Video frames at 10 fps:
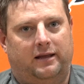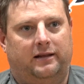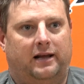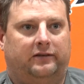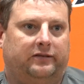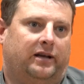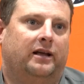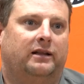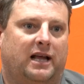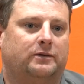think that's
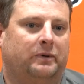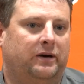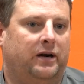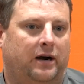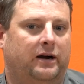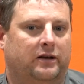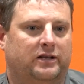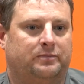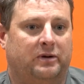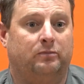been an area
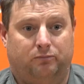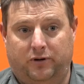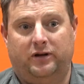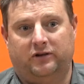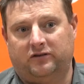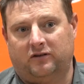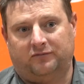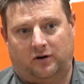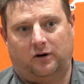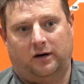that's been pretty good so
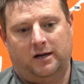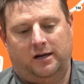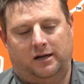far.